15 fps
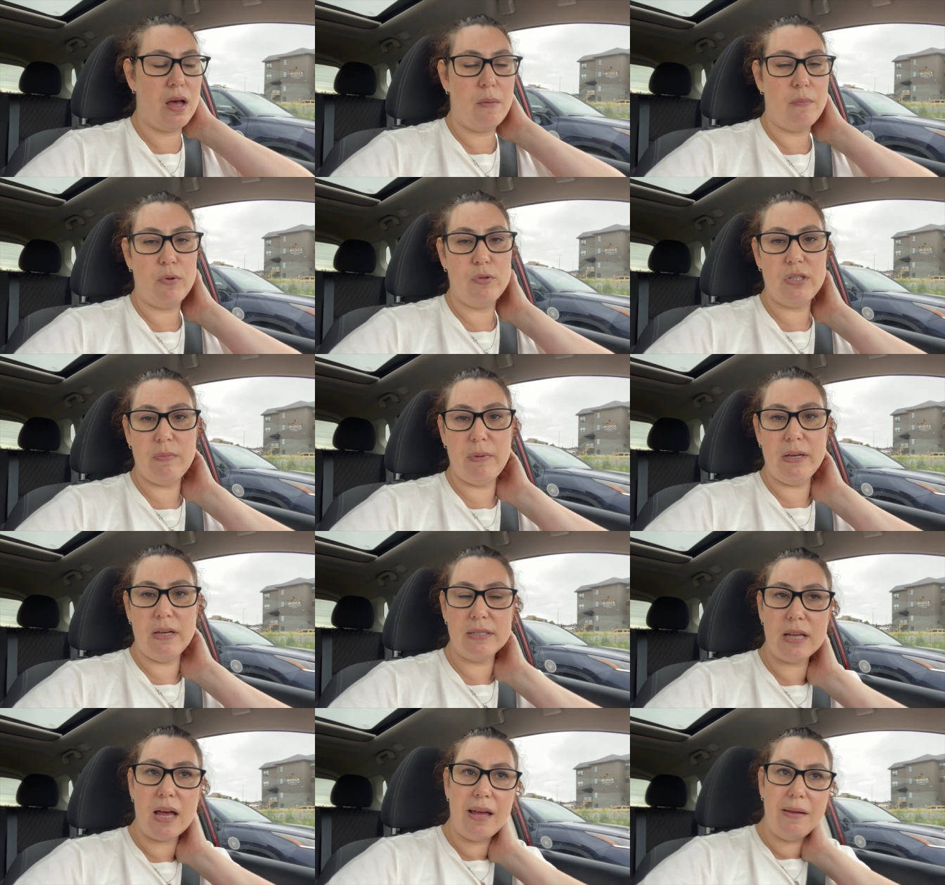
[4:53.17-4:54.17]
mostly
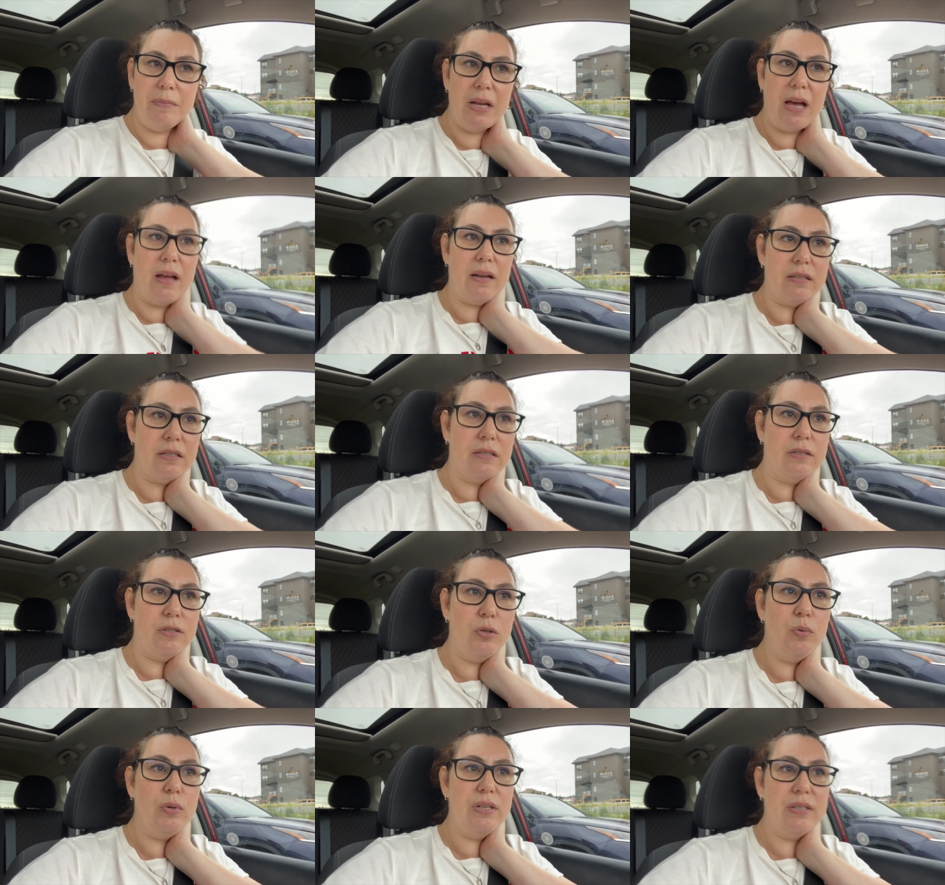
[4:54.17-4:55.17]
because I'm not
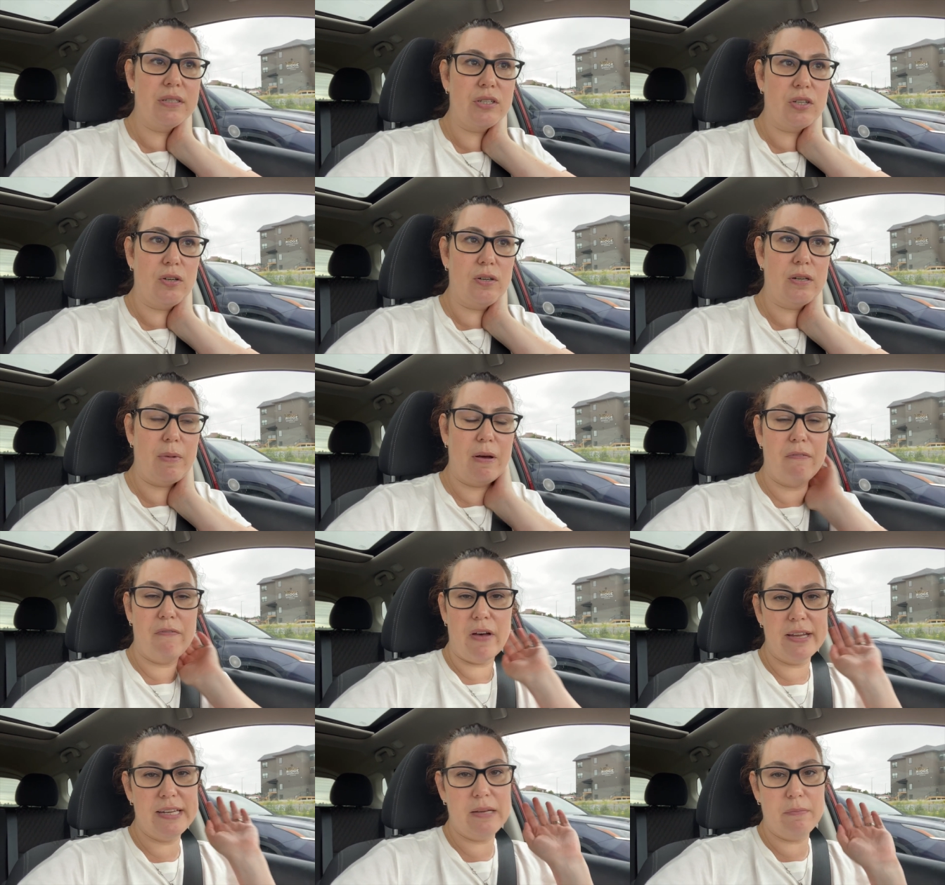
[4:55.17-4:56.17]
too concerned about
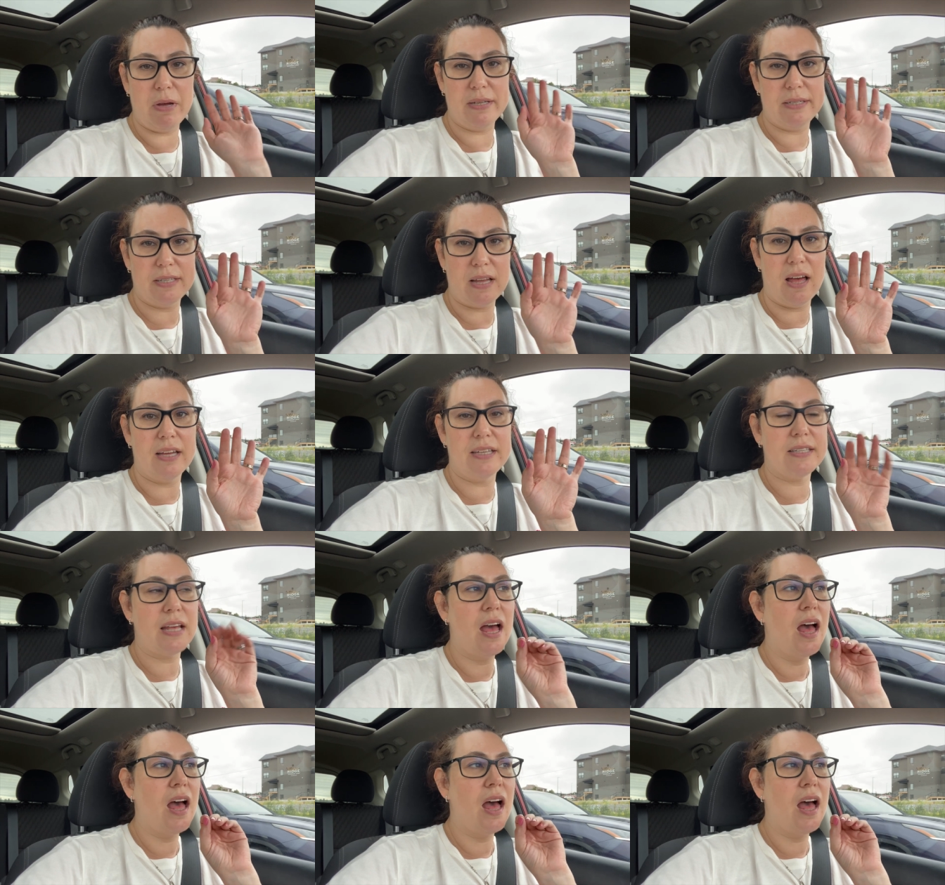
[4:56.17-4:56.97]
finding my size.